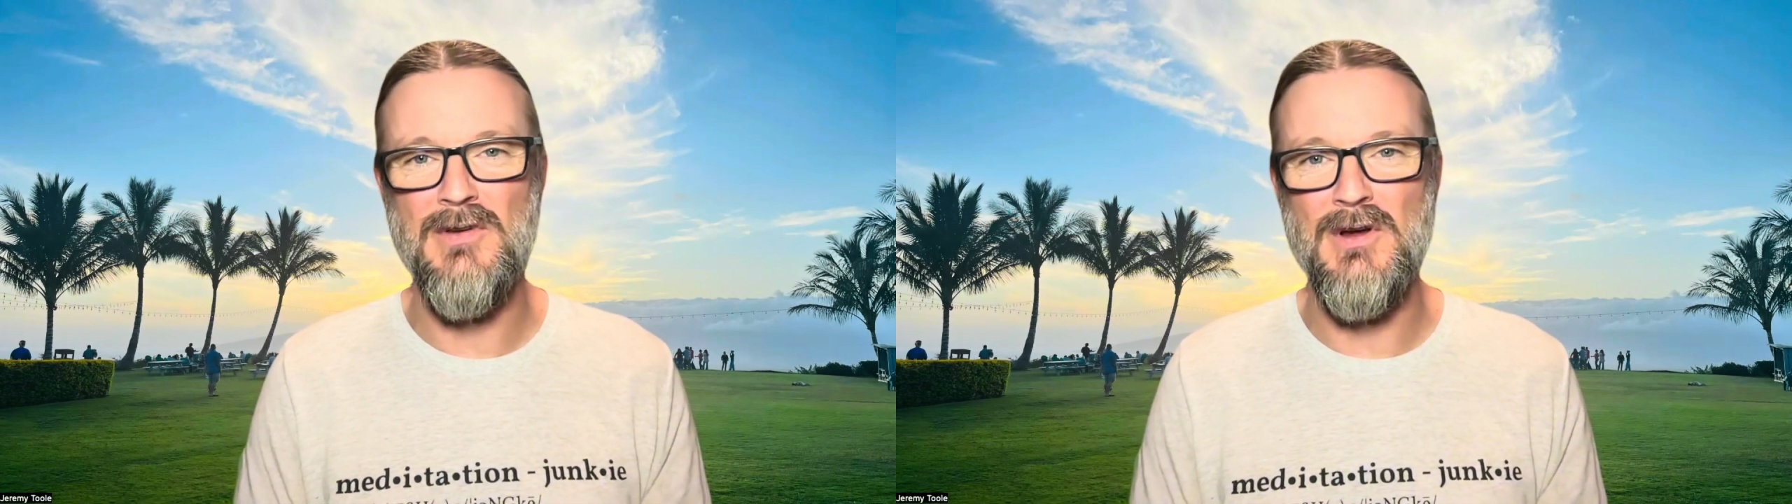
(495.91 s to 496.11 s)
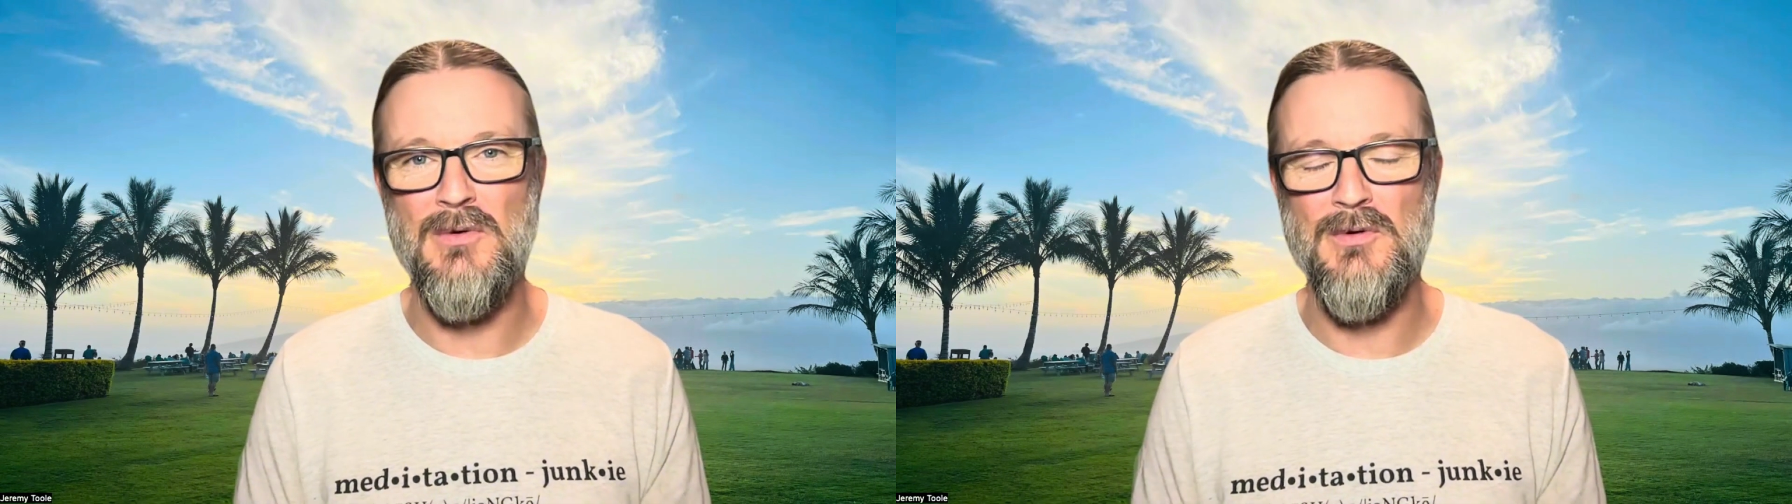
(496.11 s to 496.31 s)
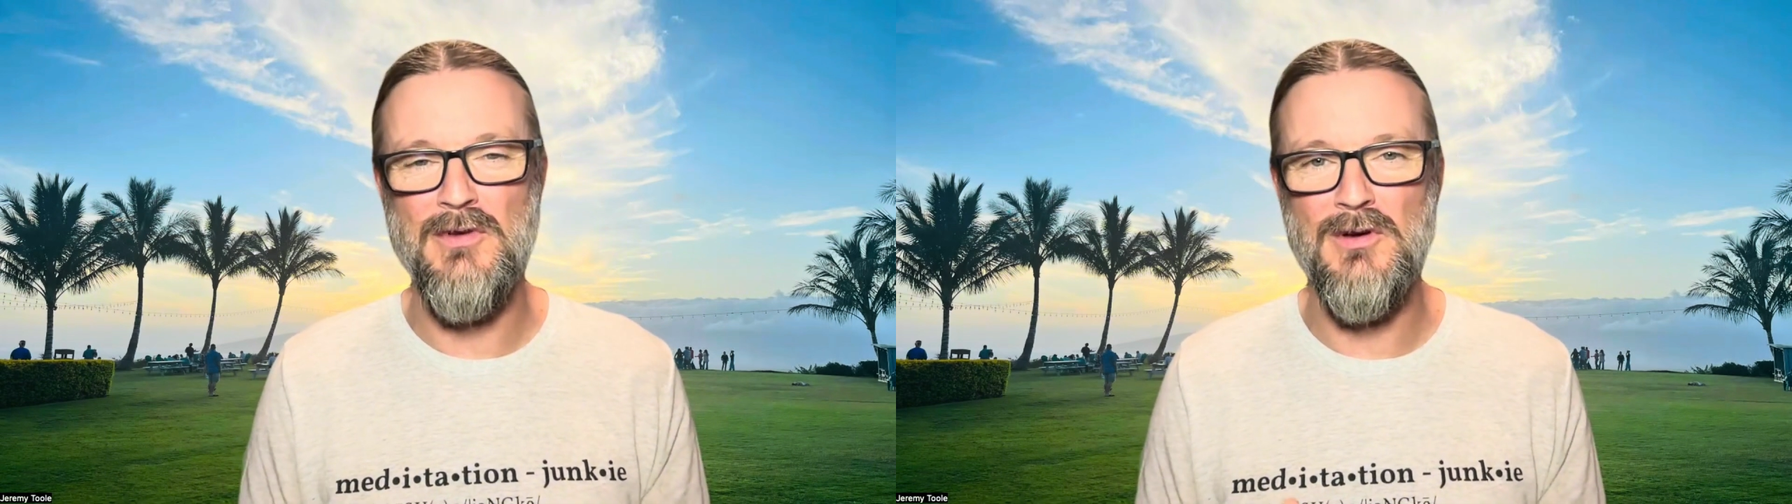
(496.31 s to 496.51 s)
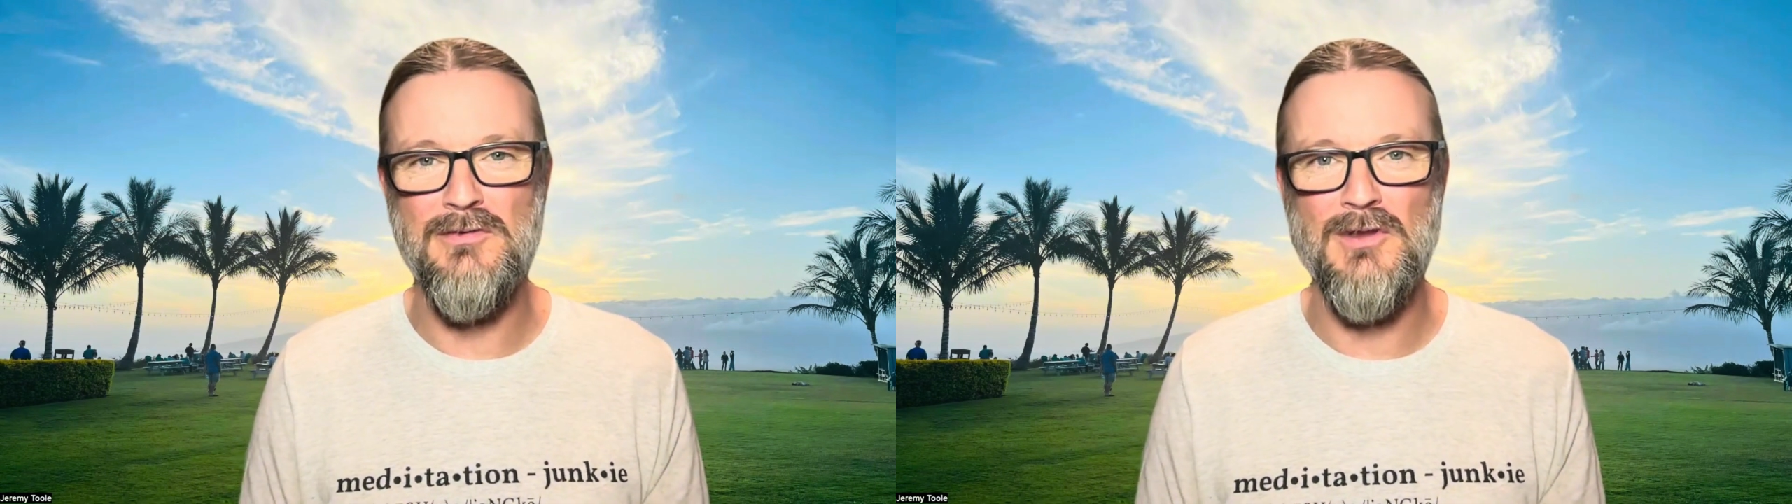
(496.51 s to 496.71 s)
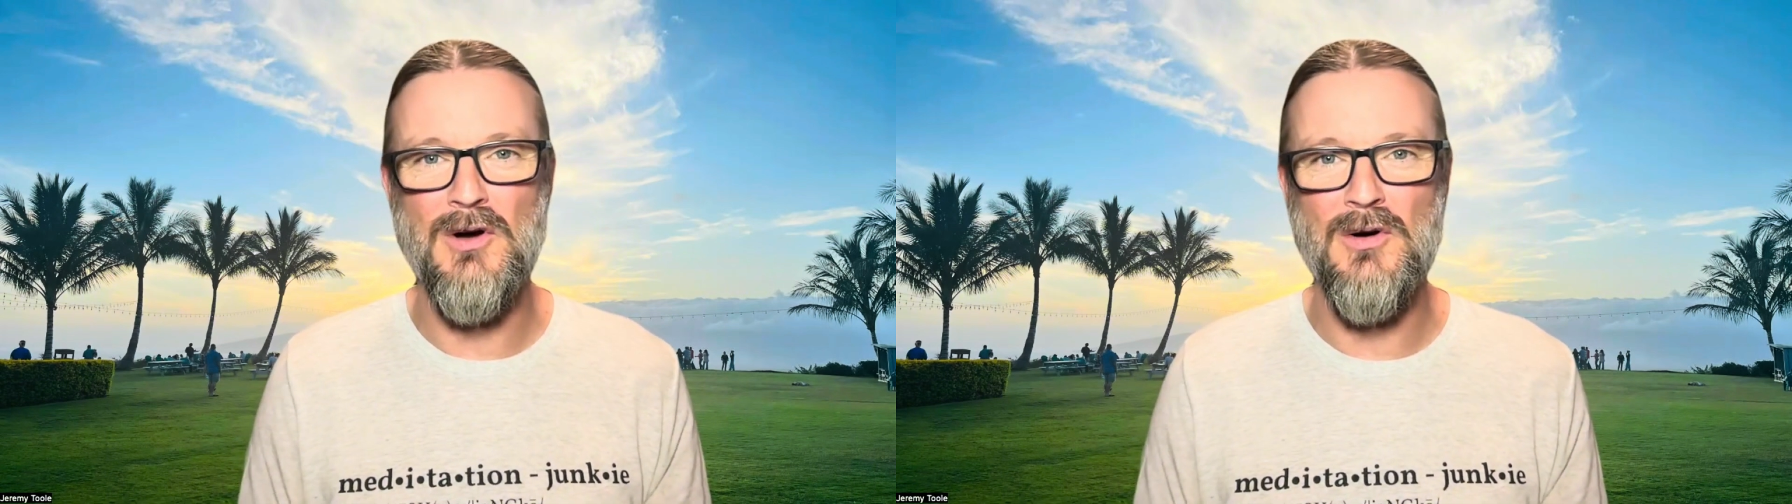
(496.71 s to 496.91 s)
here with Feel
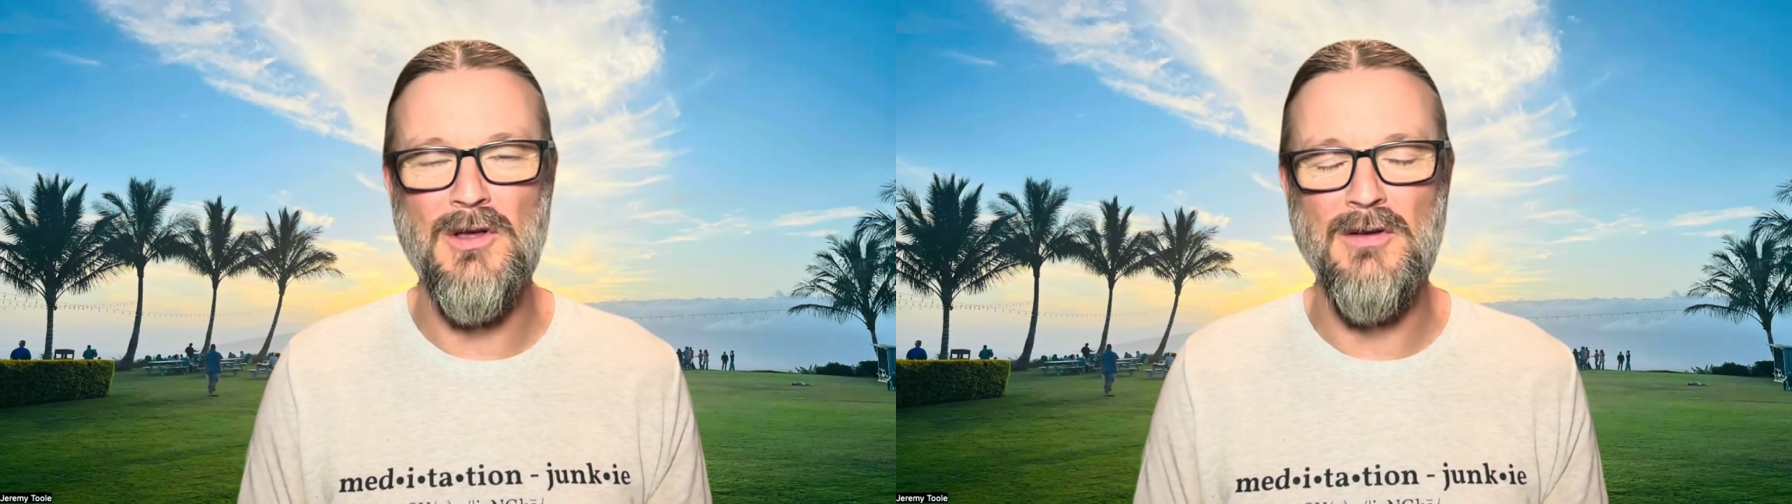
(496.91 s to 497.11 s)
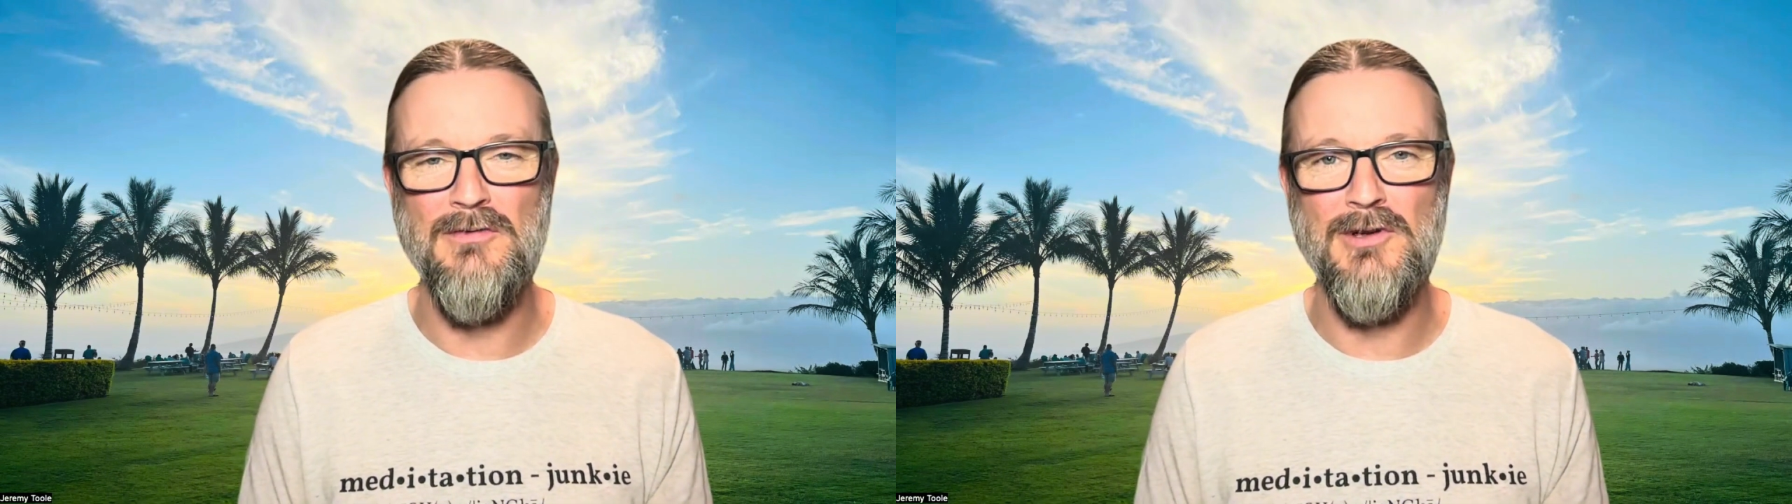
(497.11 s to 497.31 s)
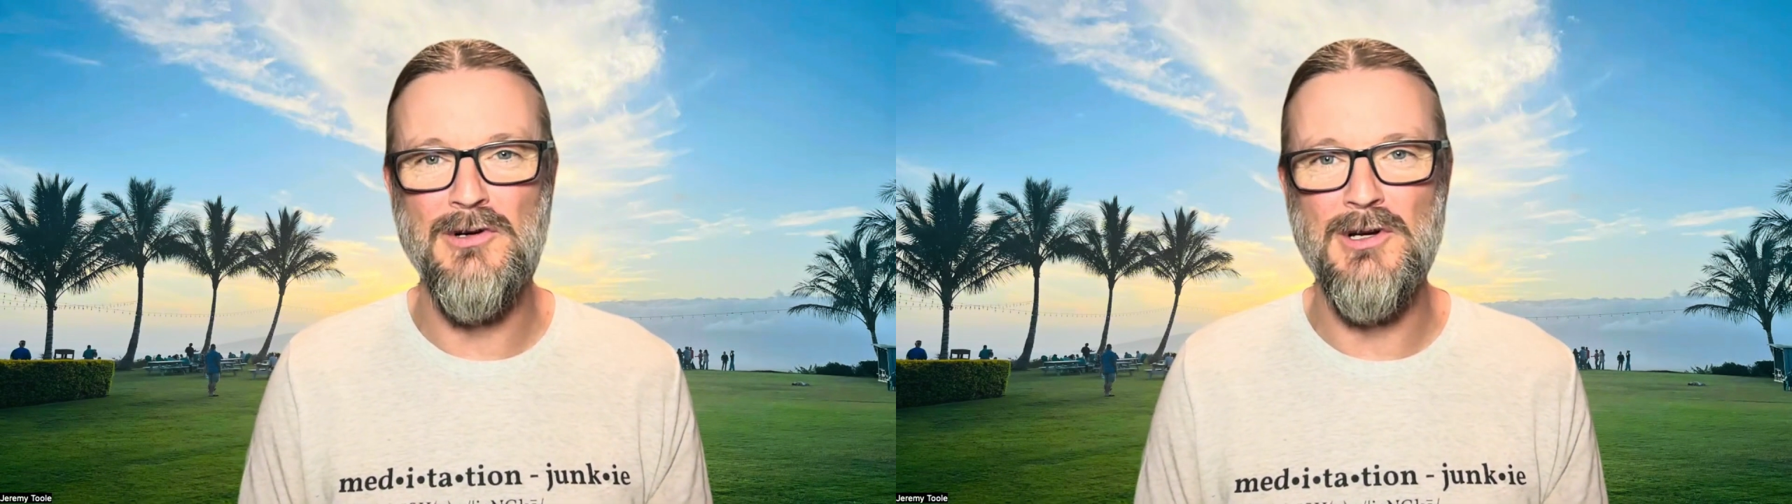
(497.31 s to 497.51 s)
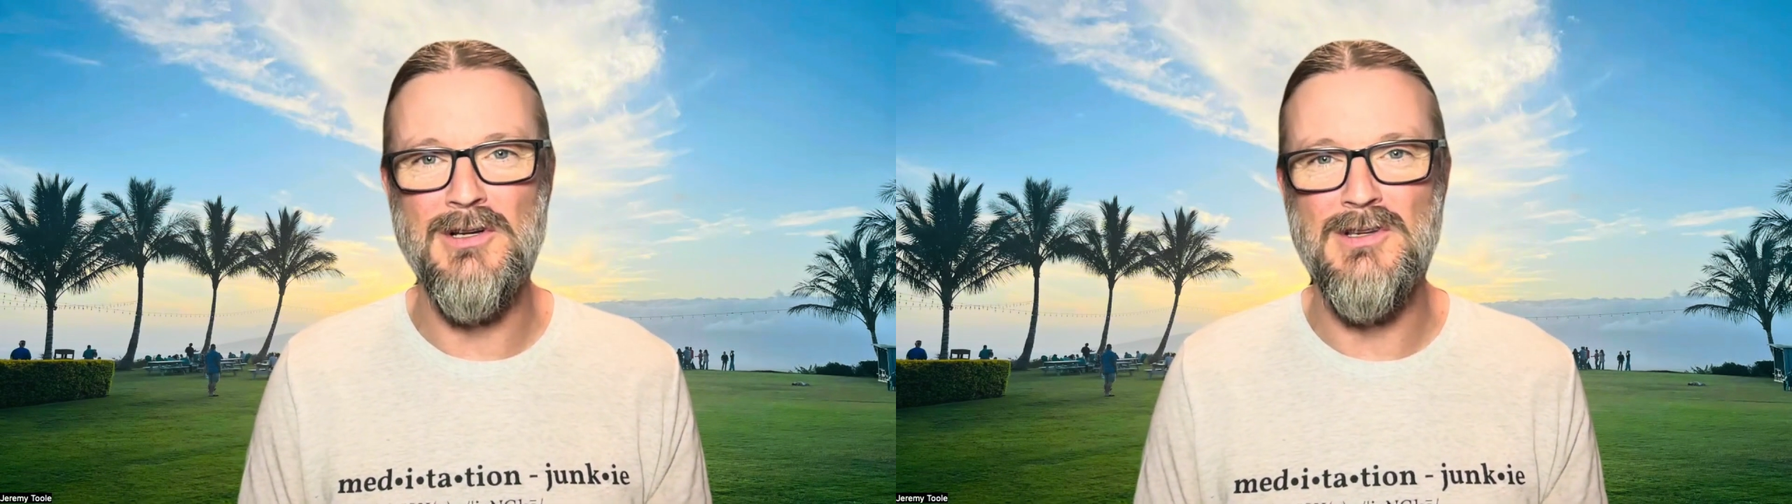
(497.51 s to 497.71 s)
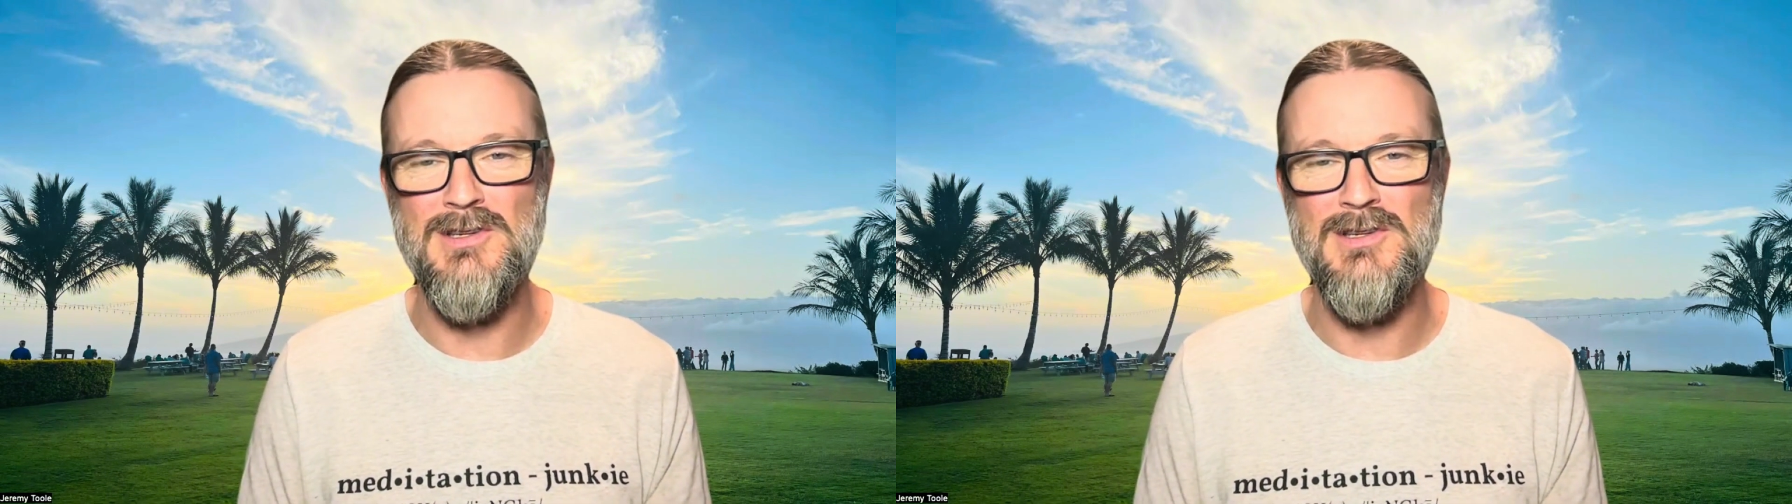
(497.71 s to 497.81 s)
Flow and Feel Good.